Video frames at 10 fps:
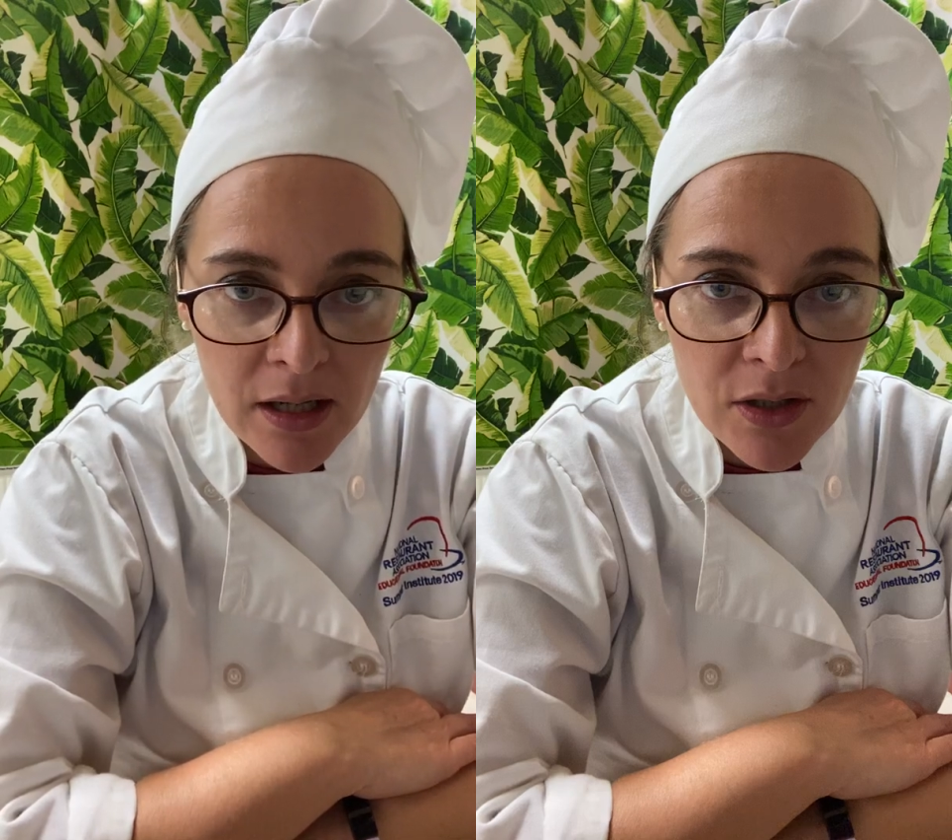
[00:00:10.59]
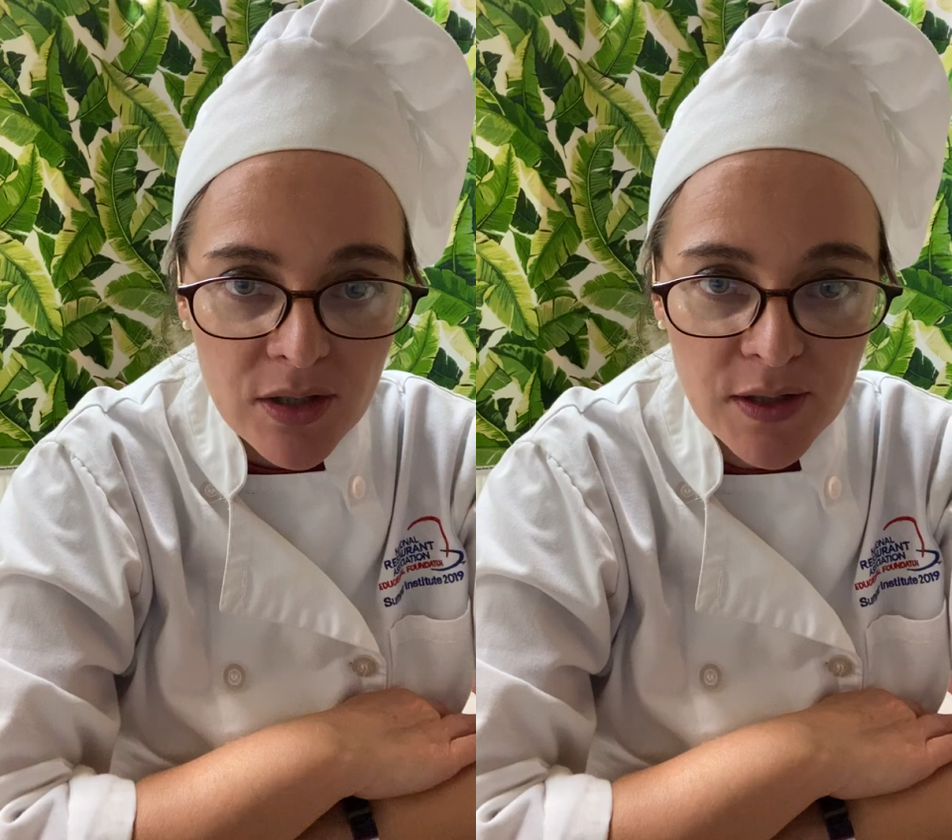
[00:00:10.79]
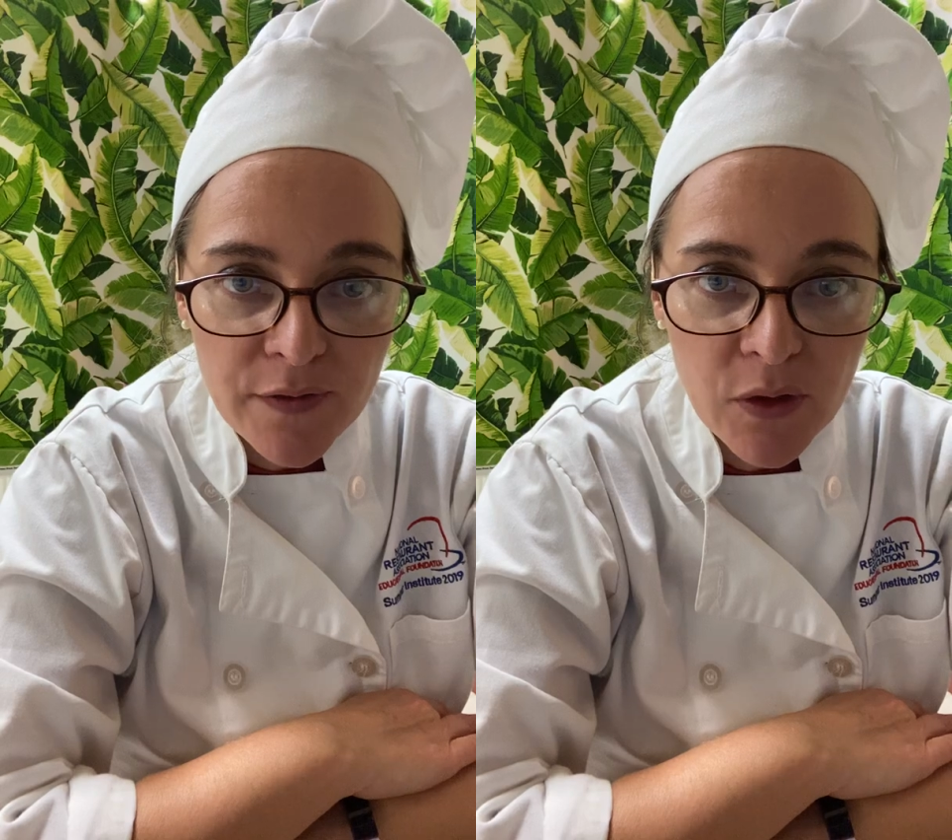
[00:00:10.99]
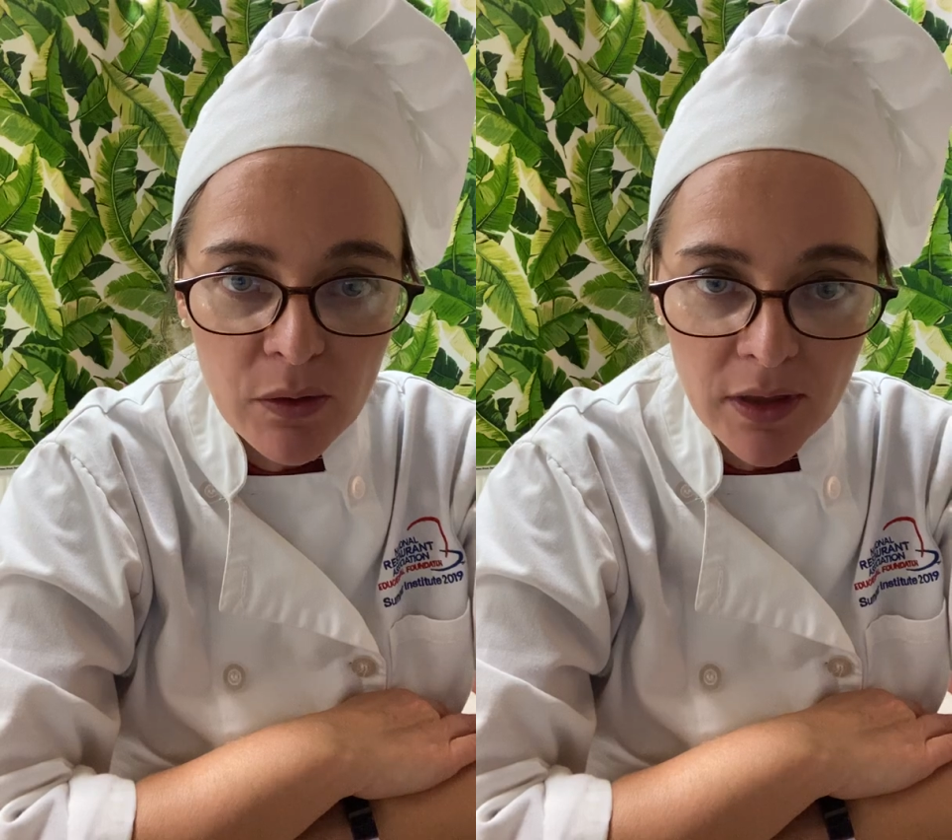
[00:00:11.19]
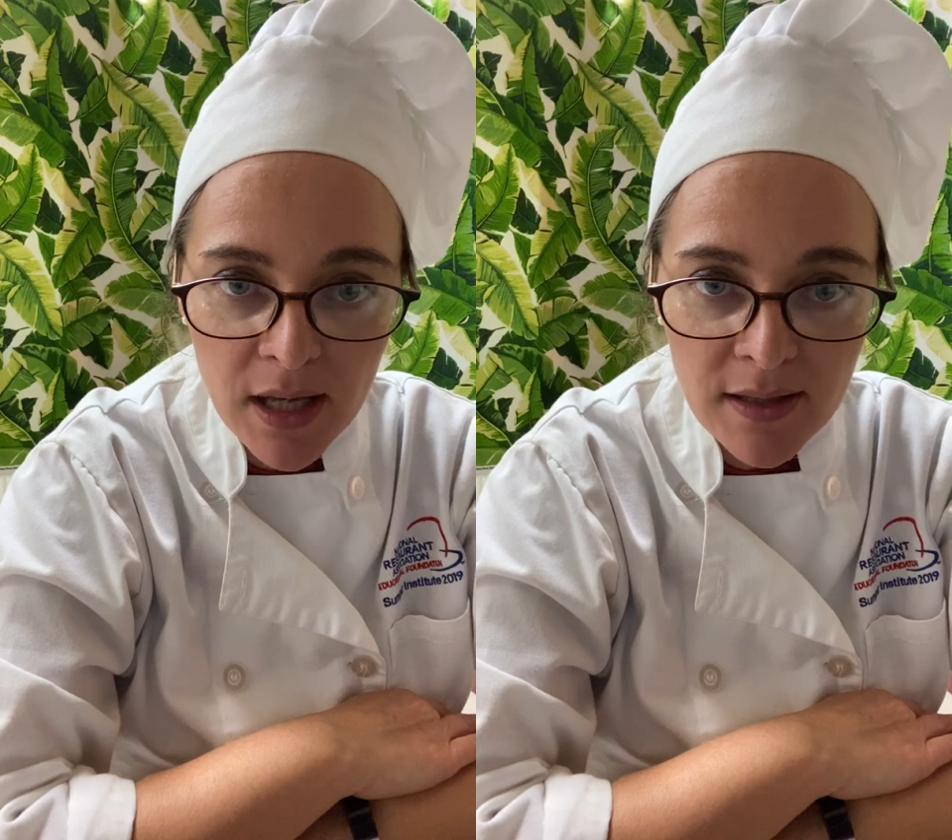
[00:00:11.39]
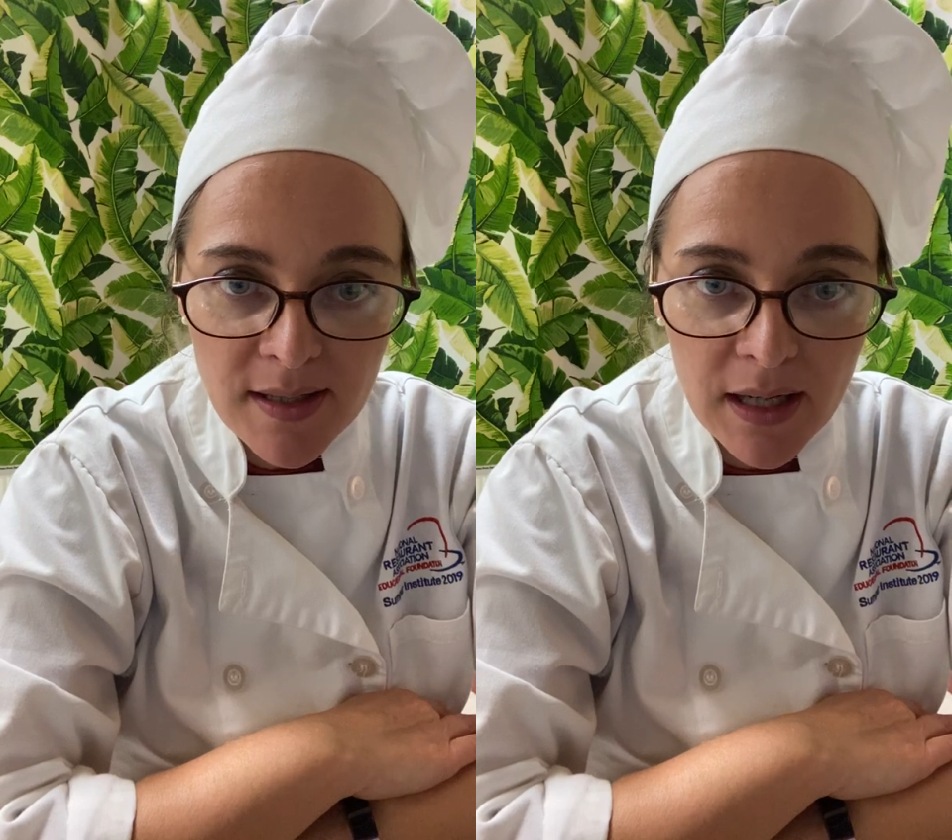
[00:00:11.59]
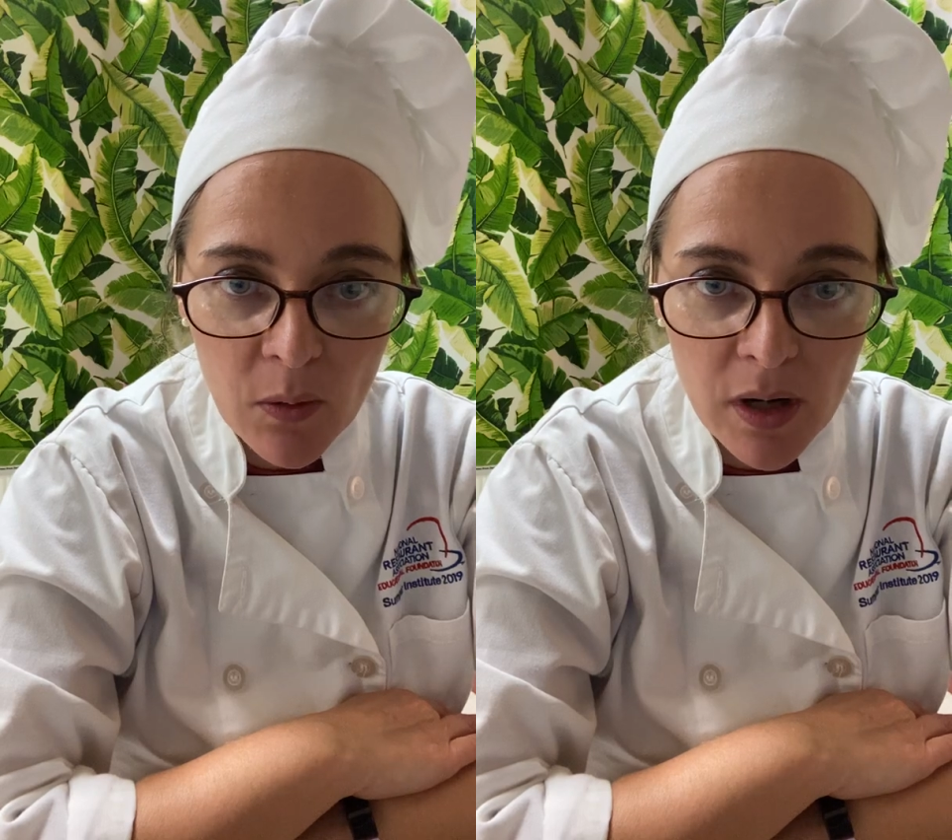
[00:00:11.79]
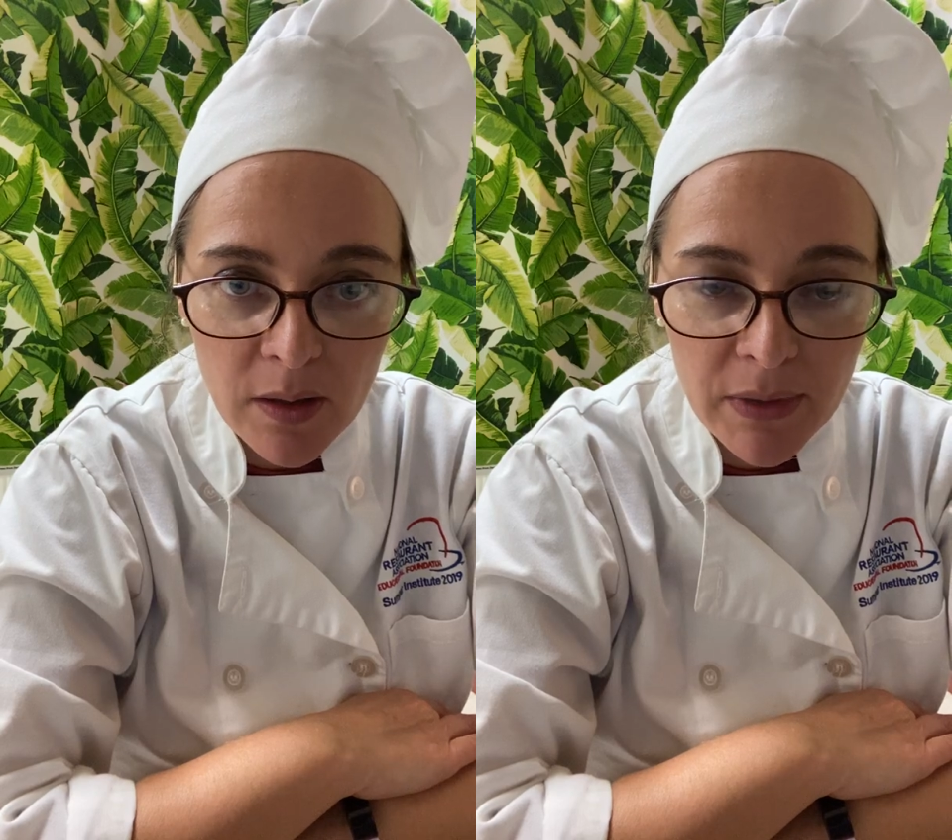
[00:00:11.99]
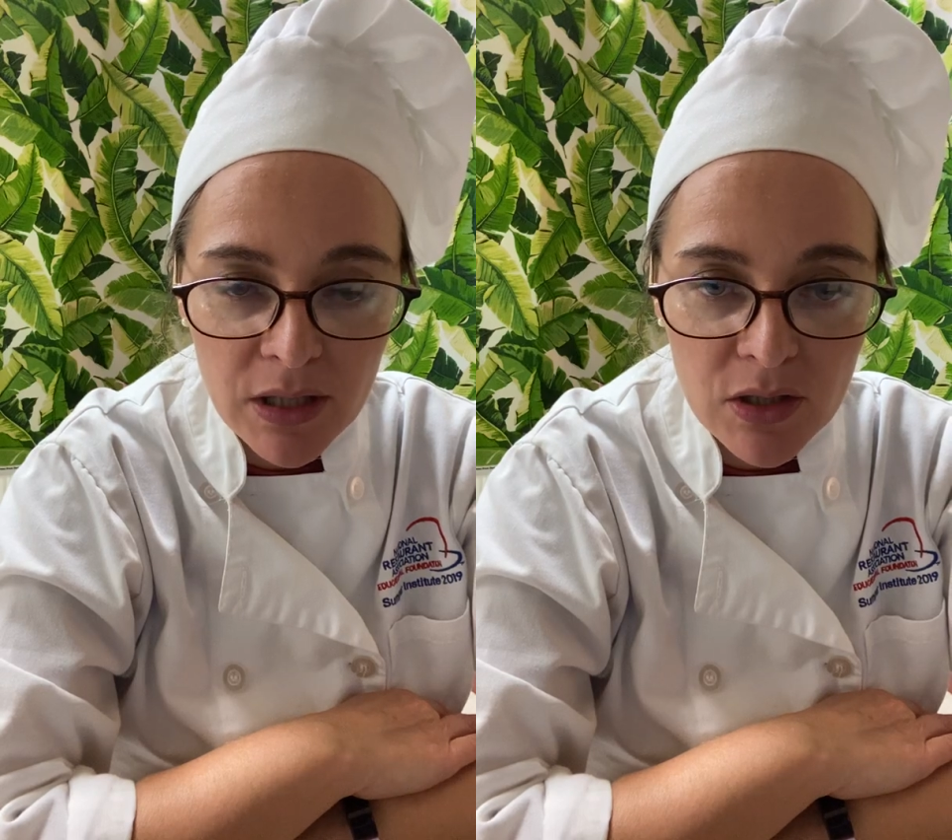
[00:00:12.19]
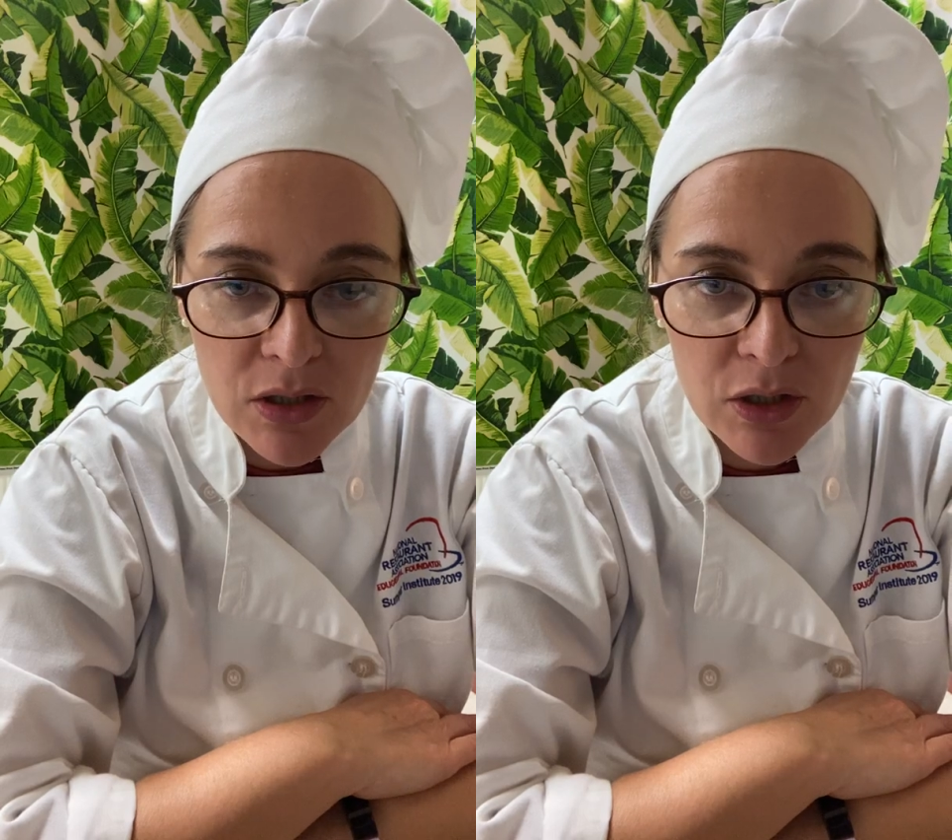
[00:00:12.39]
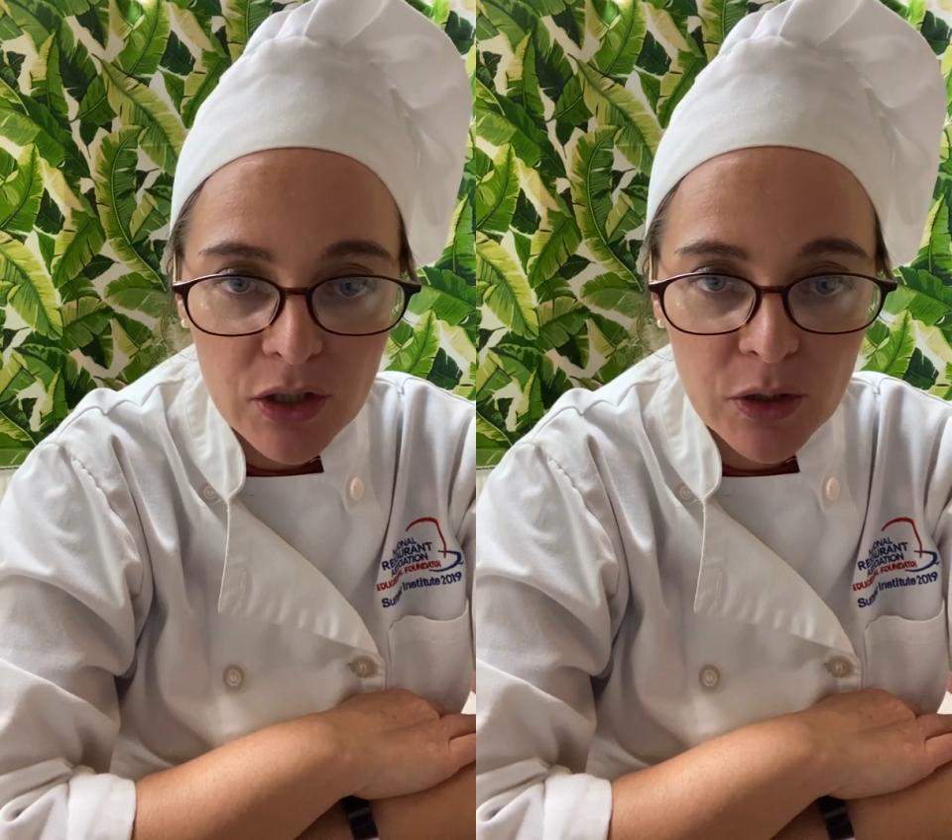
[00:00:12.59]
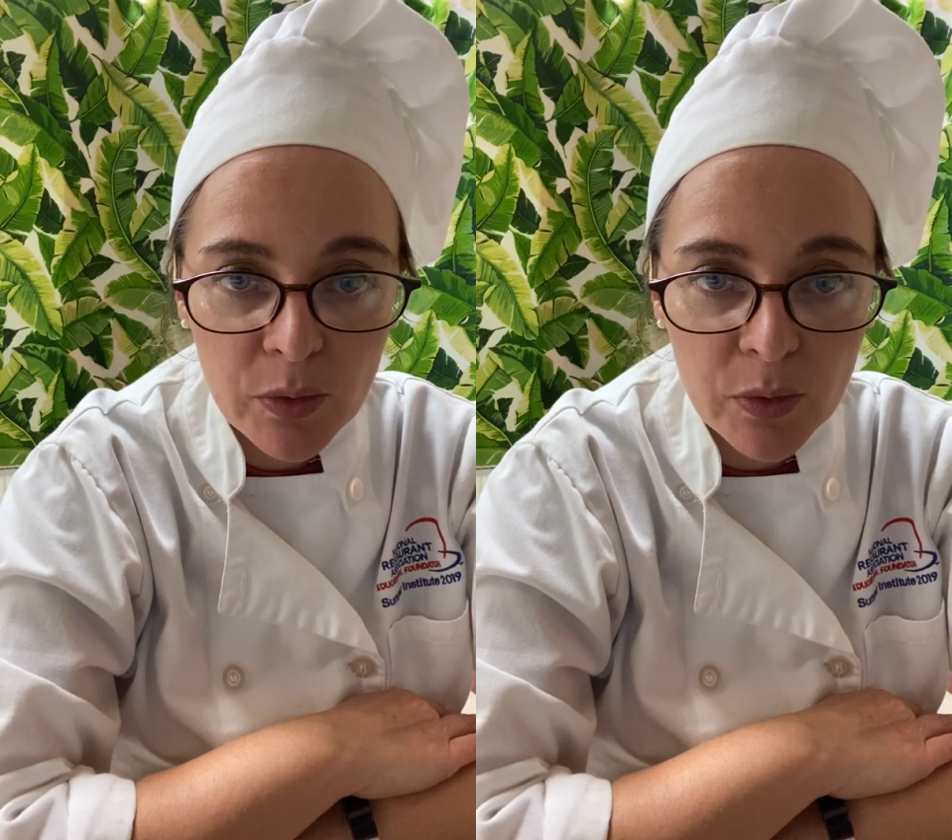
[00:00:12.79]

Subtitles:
Just a few things that I want to make sure